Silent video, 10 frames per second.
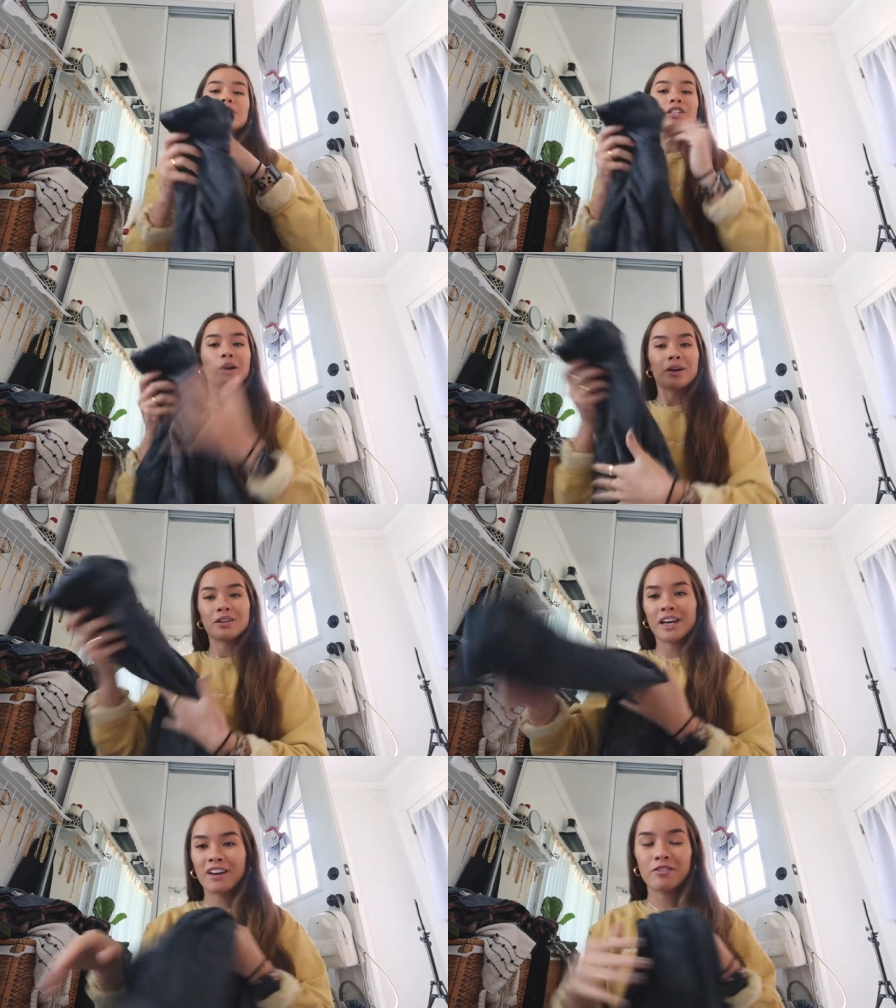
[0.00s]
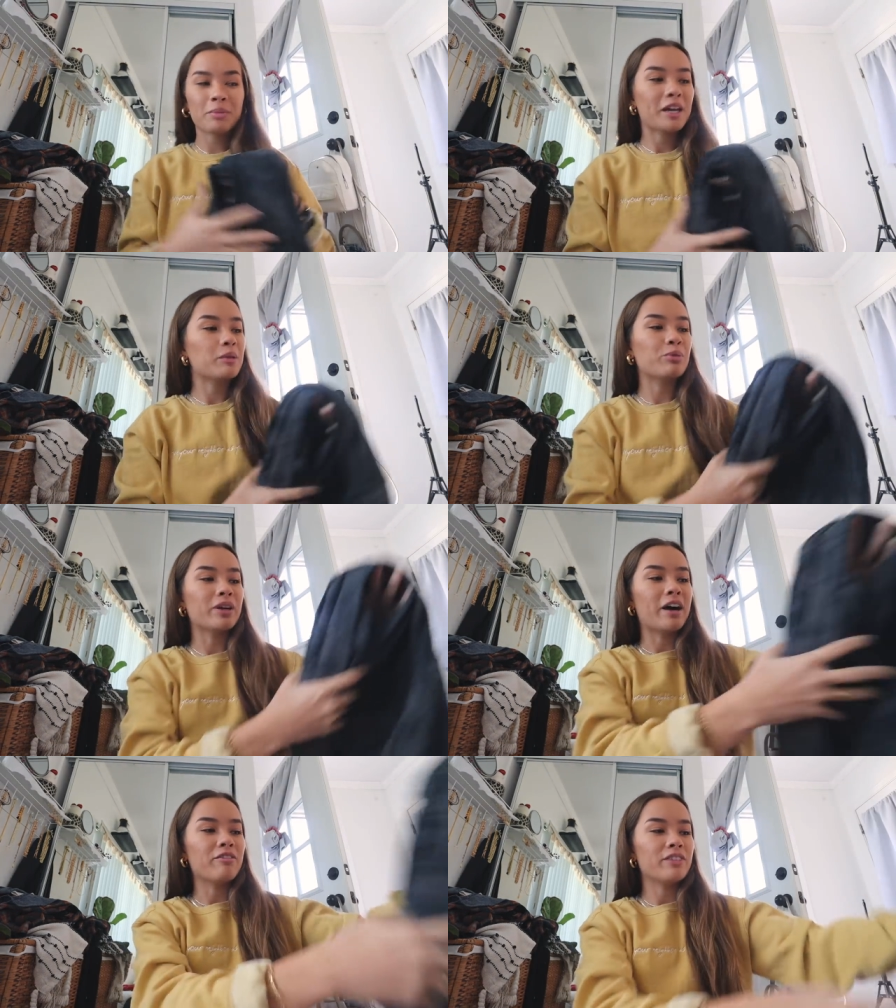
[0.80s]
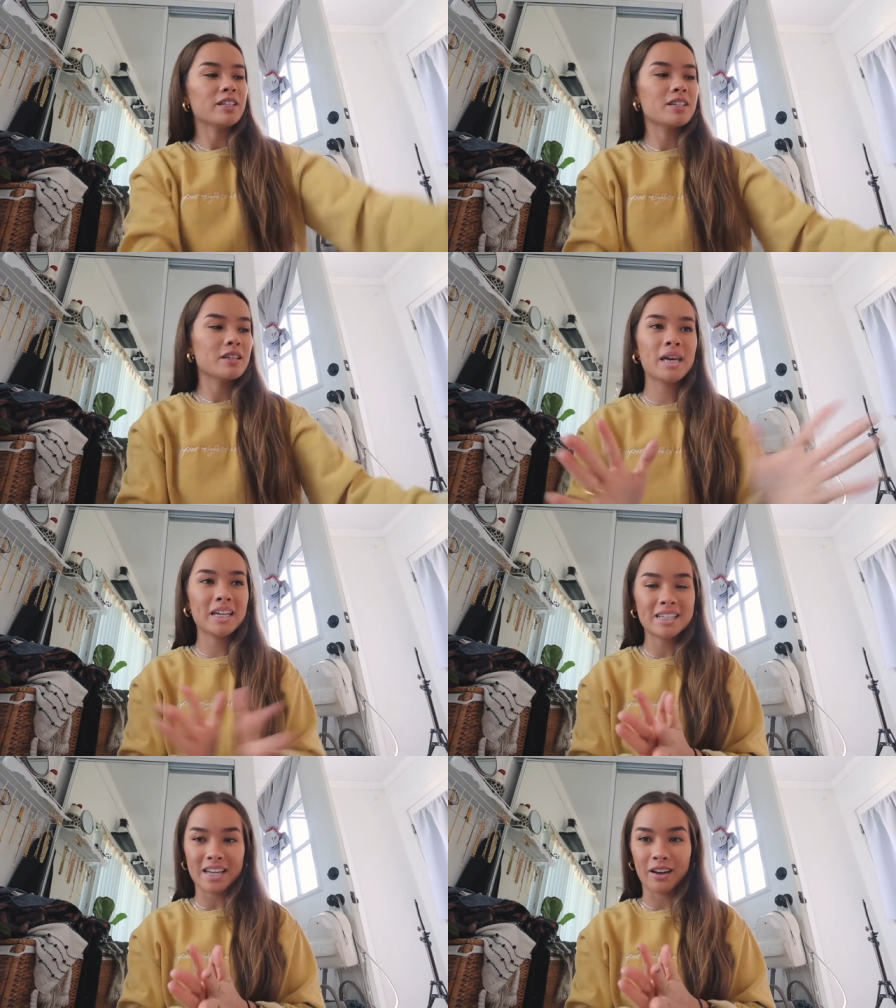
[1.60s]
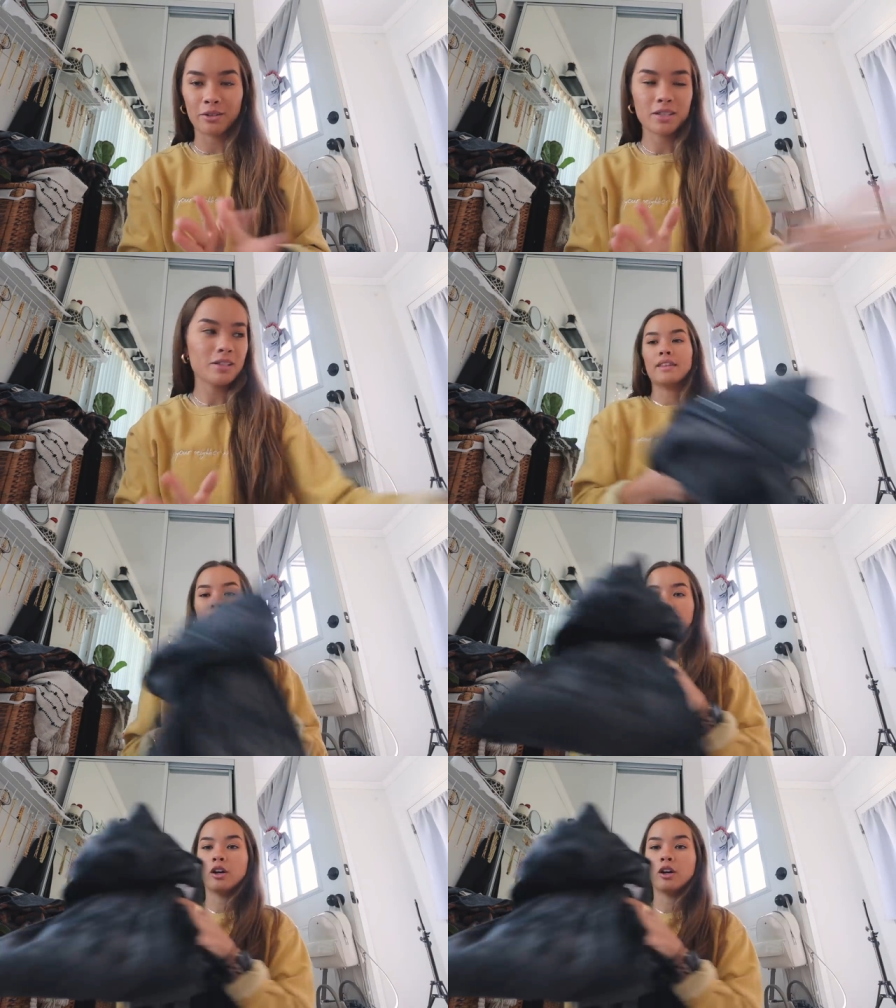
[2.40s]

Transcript: So I already have my airport outfit picked out and then